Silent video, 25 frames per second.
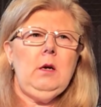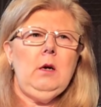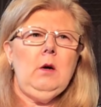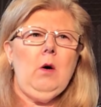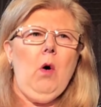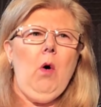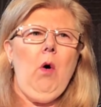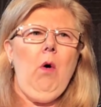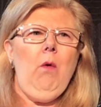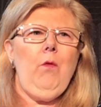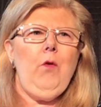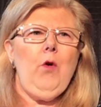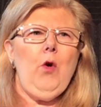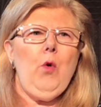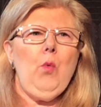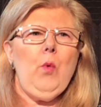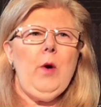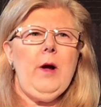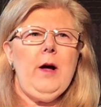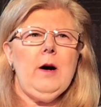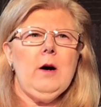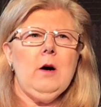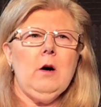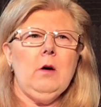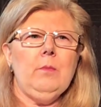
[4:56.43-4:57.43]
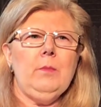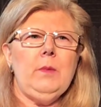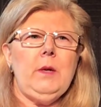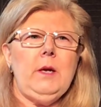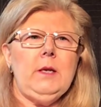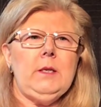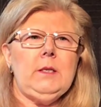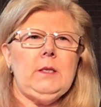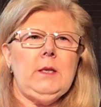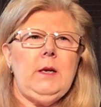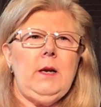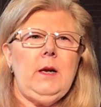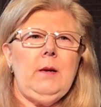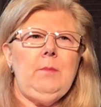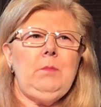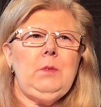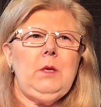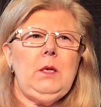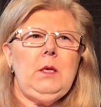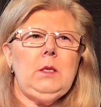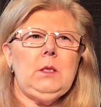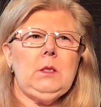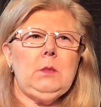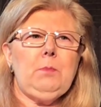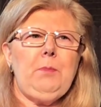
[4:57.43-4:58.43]
Overwhelm is an
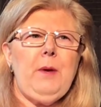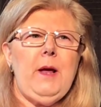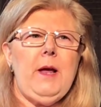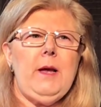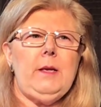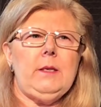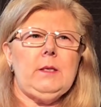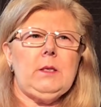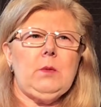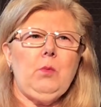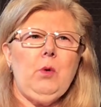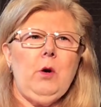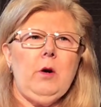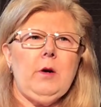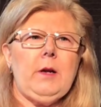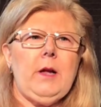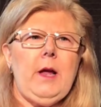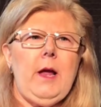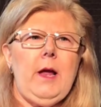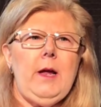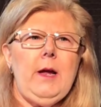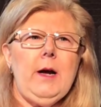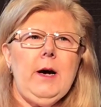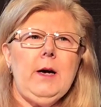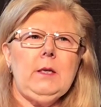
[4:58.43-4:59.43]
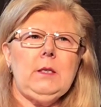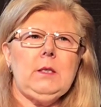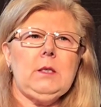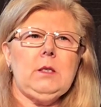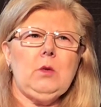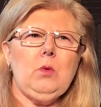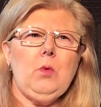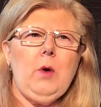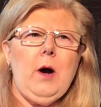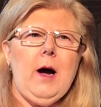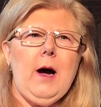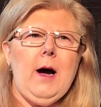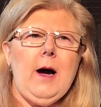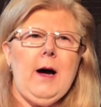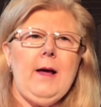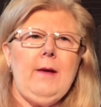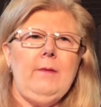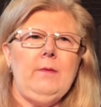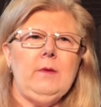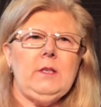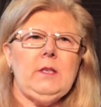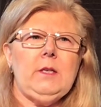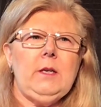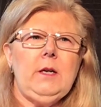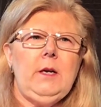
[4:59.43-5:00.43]
empty space where chaos
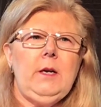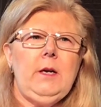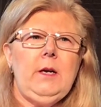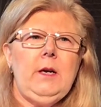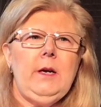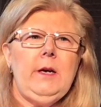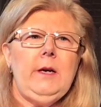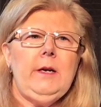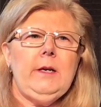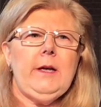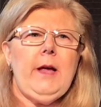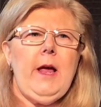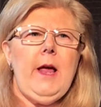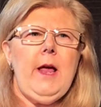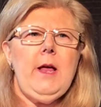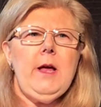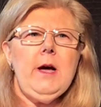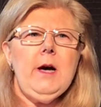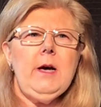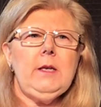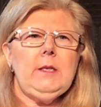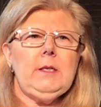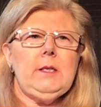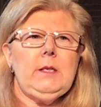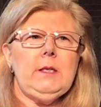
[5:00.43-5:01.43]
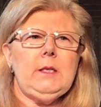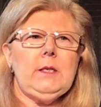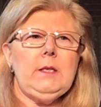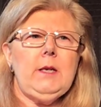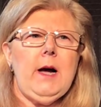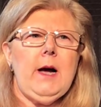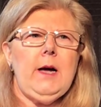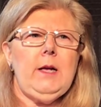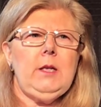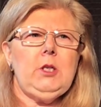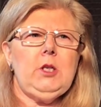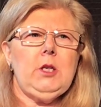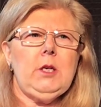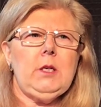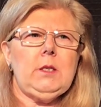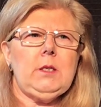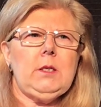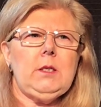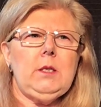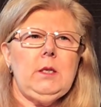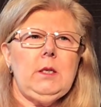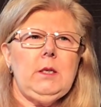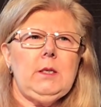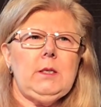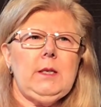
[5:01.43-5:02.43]
thrives. Chaos is not
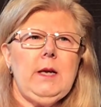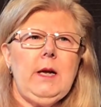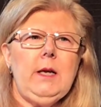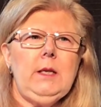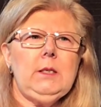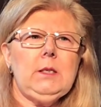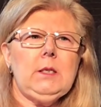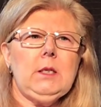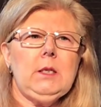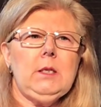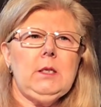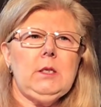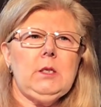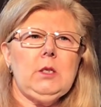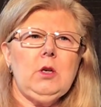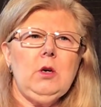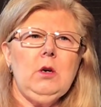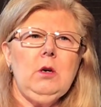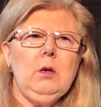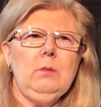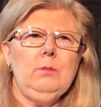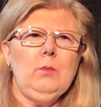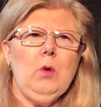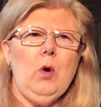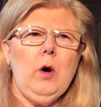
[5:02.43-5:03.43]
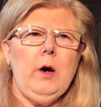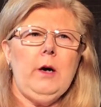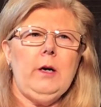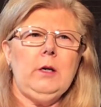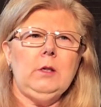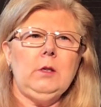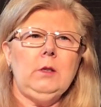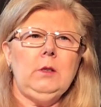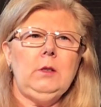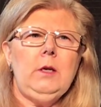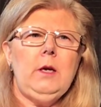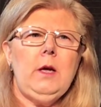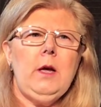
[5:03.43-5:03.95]
just senseless turmoil,